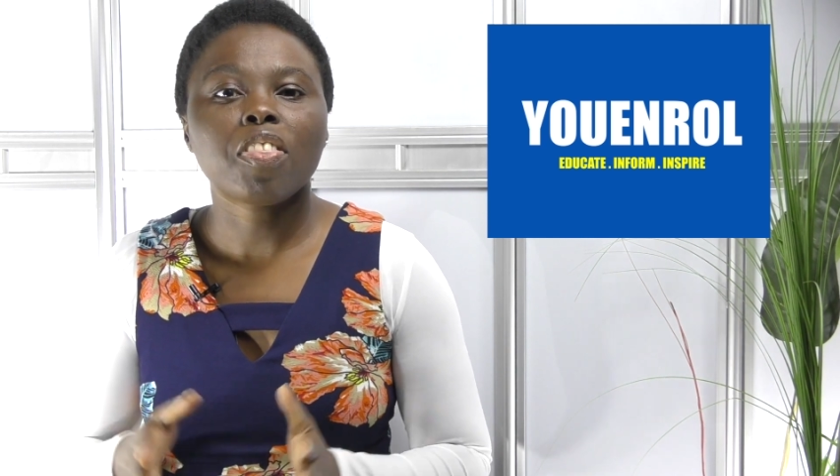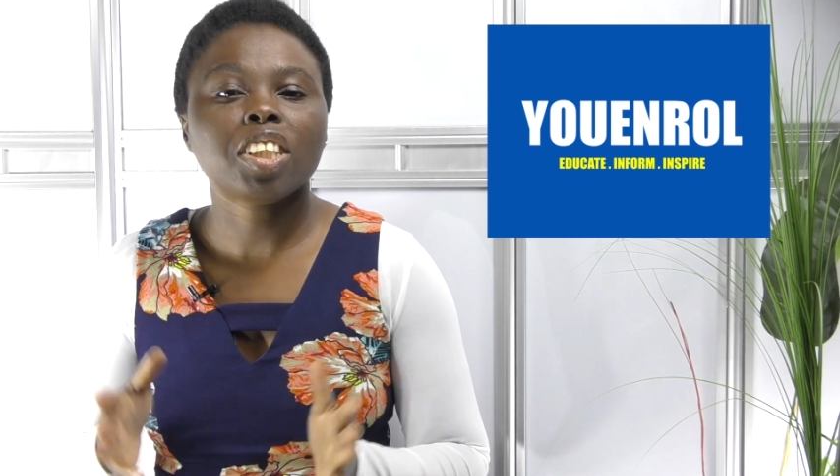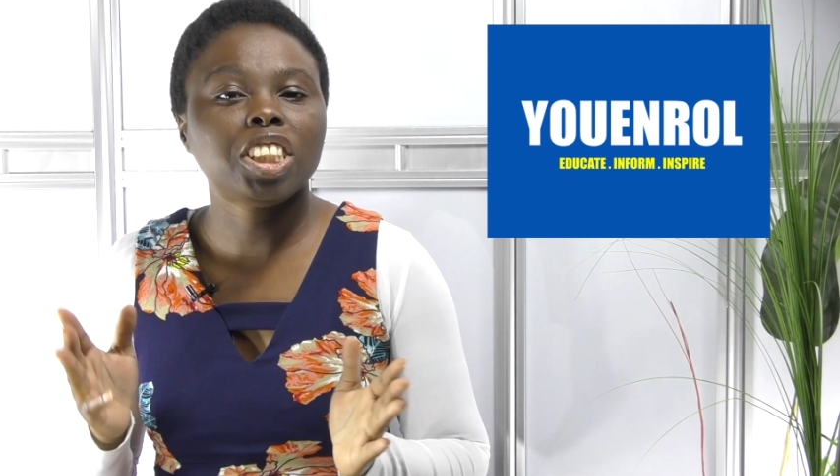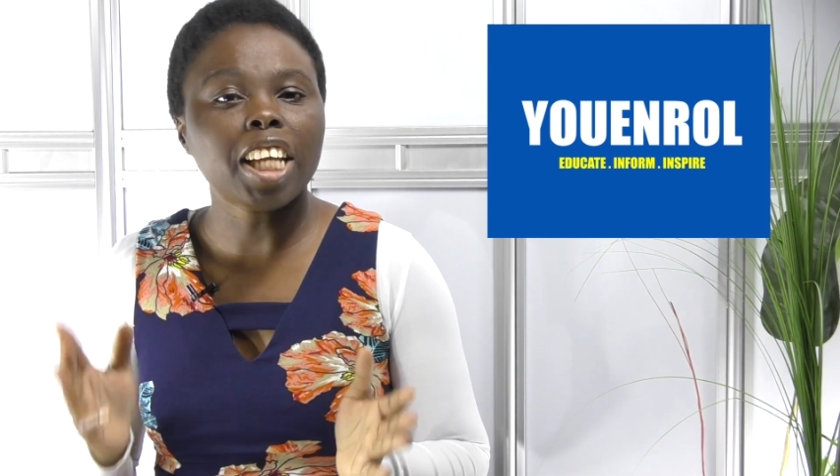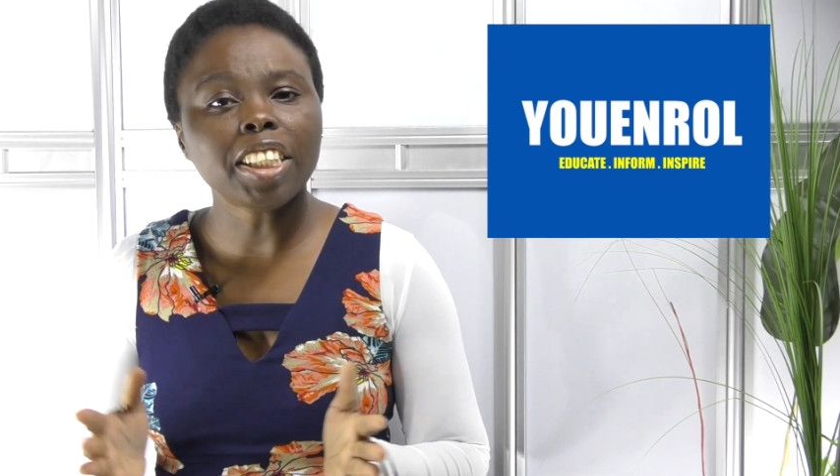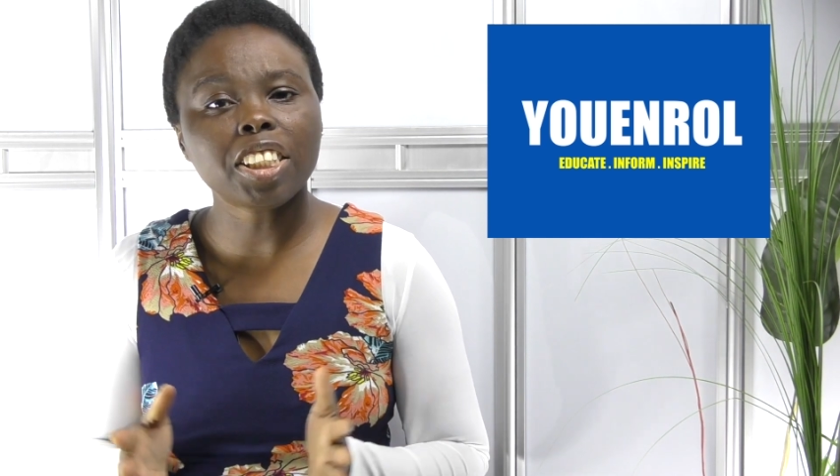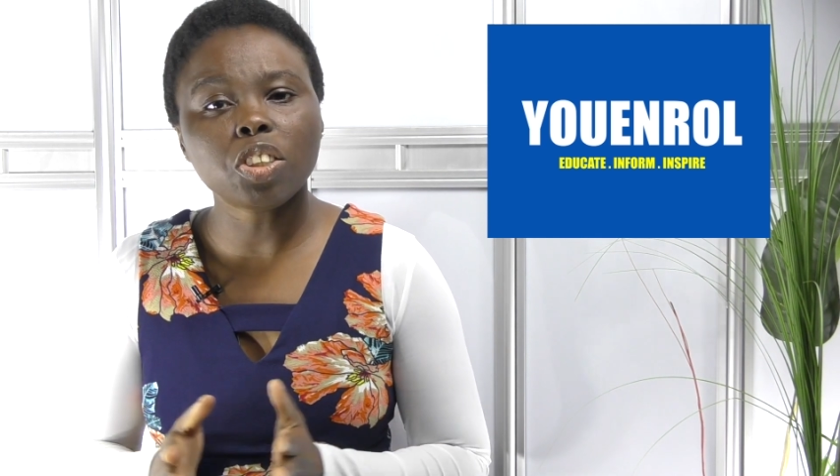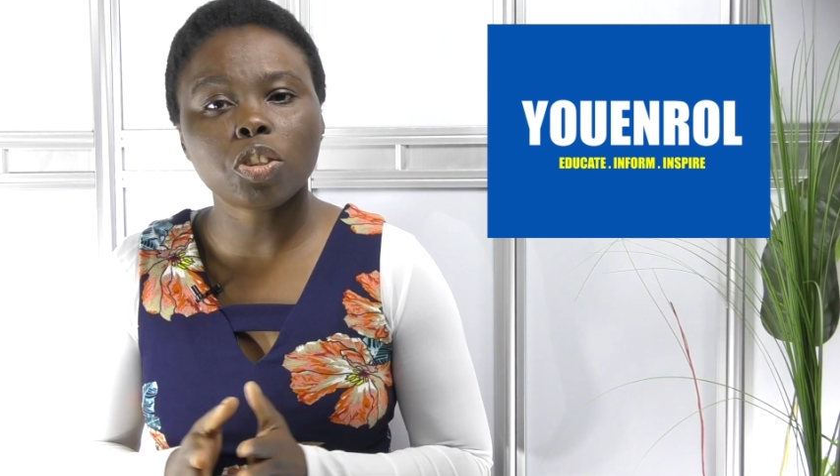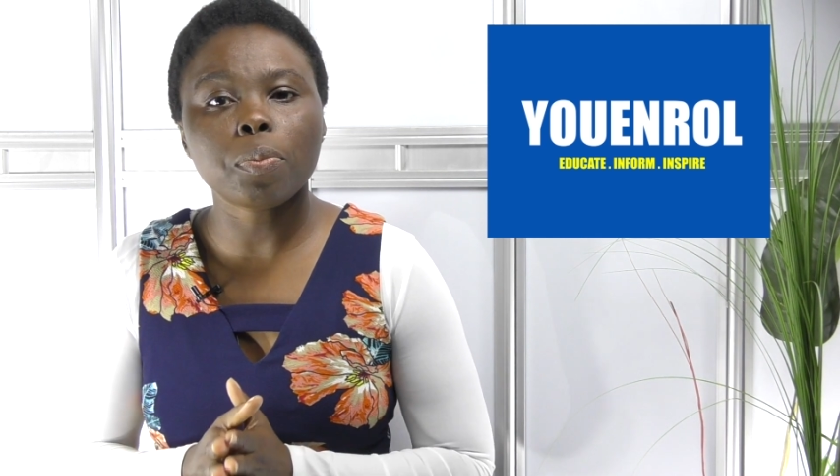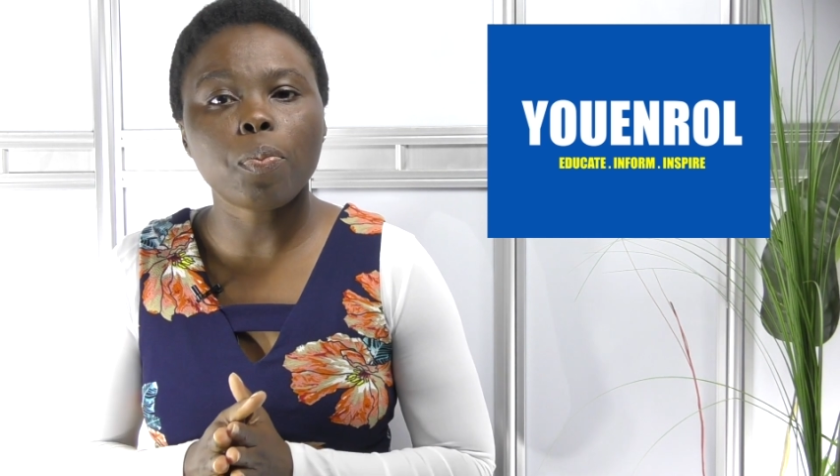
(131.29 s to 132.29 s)
The
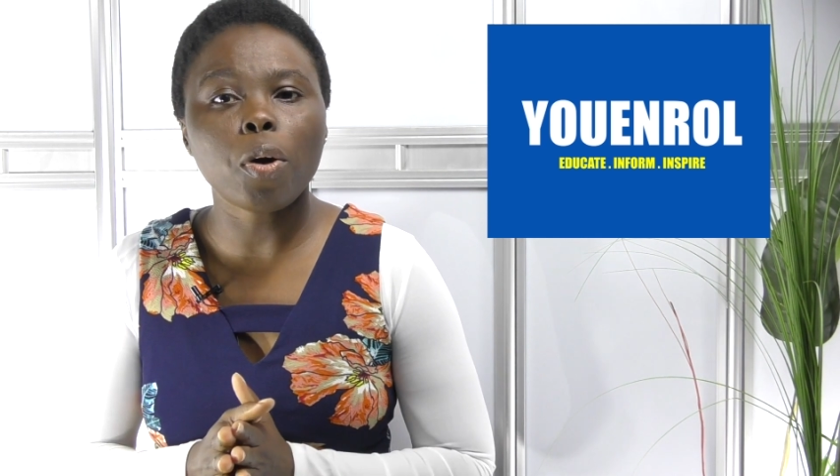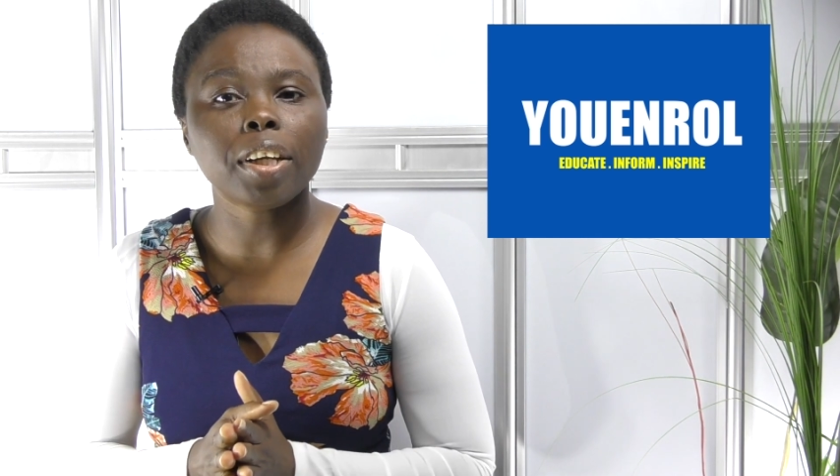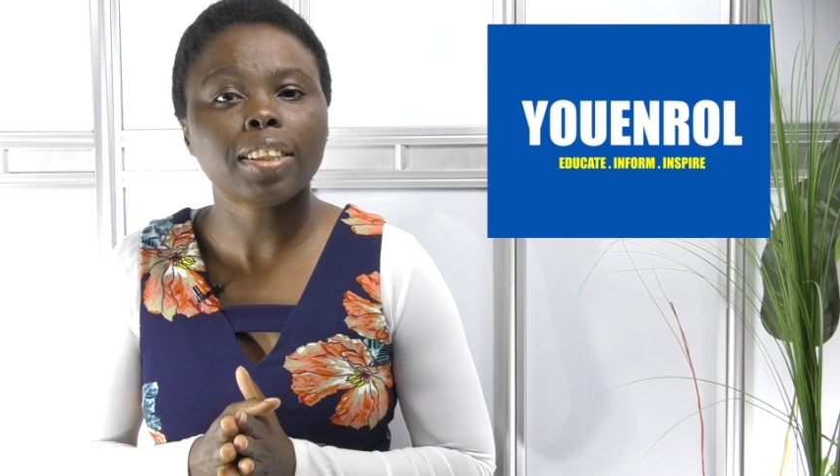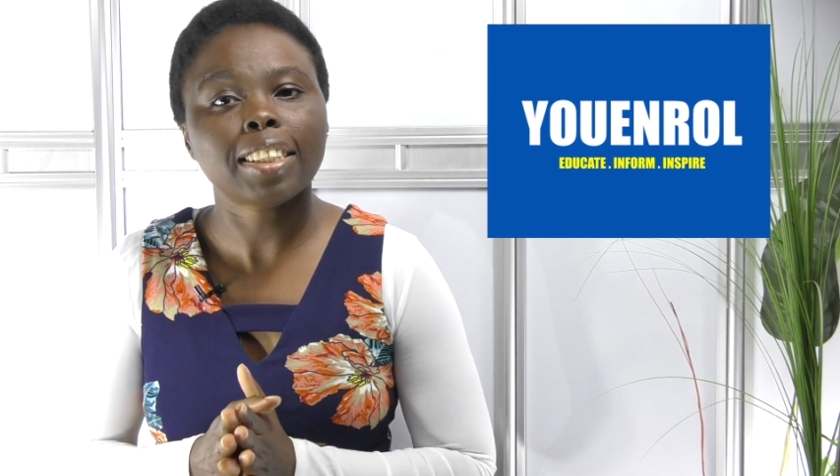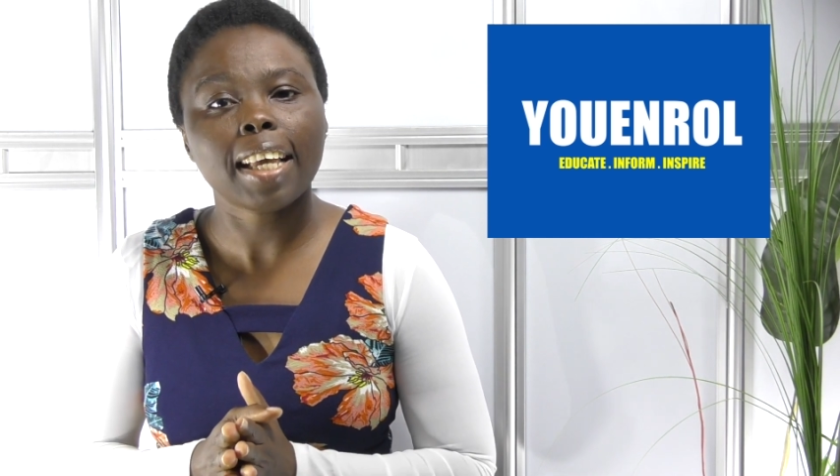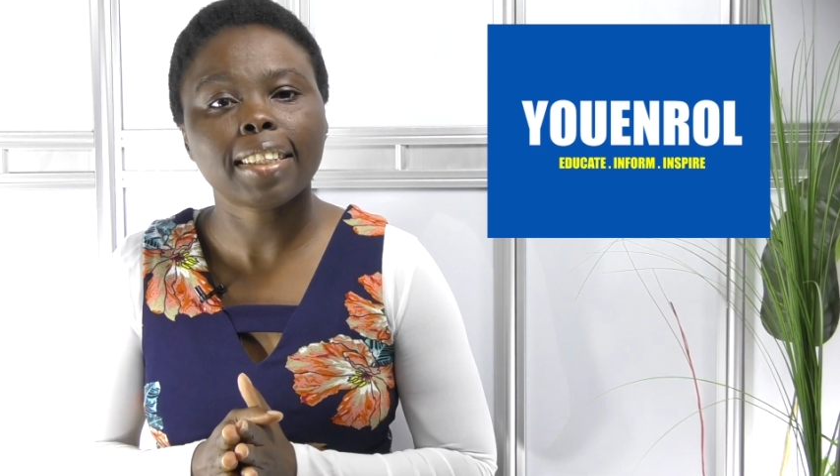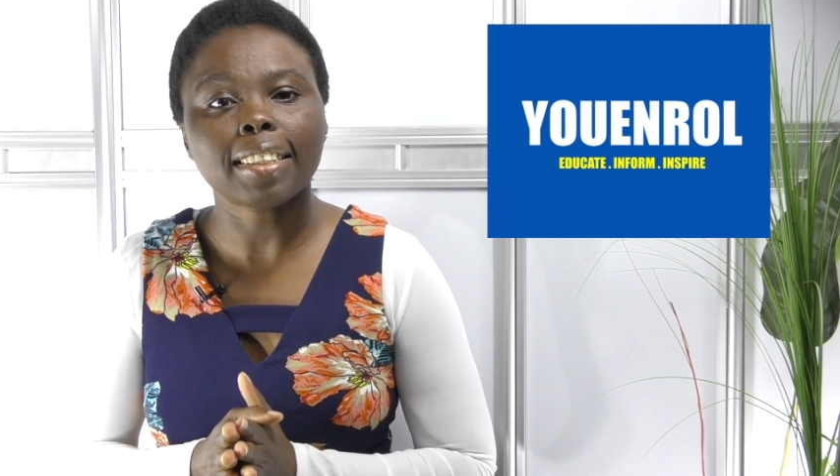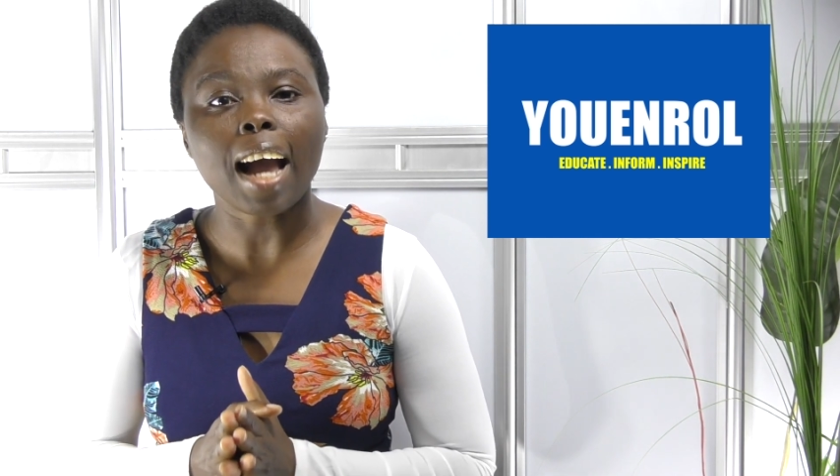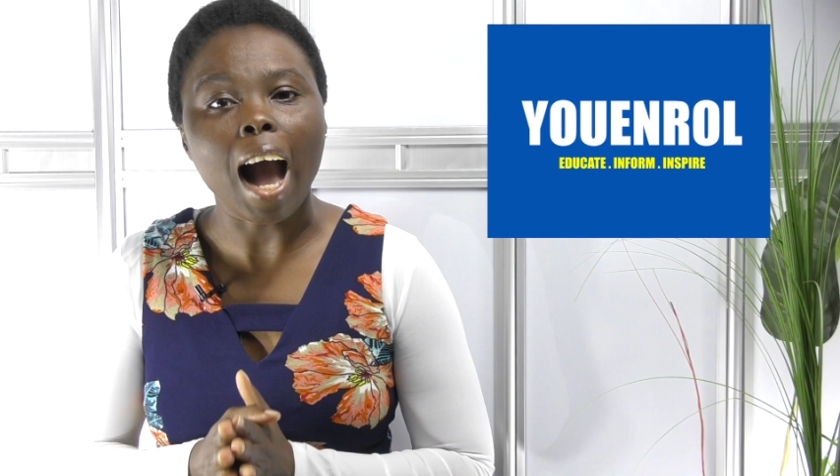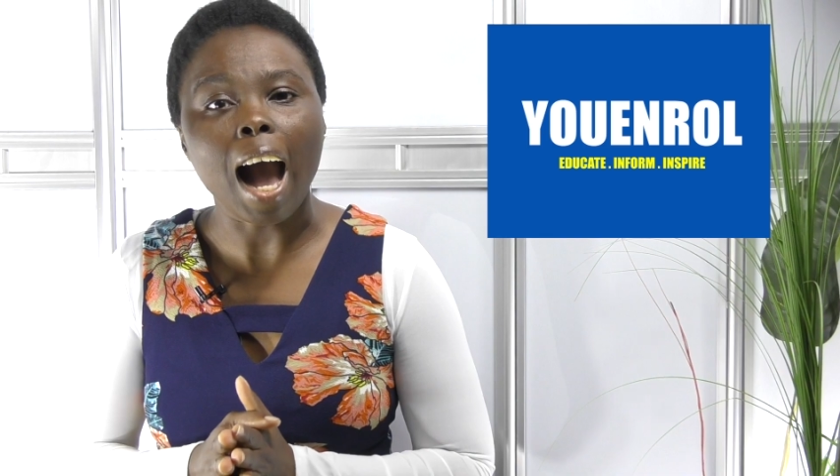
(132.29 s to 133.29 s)
changes to the point test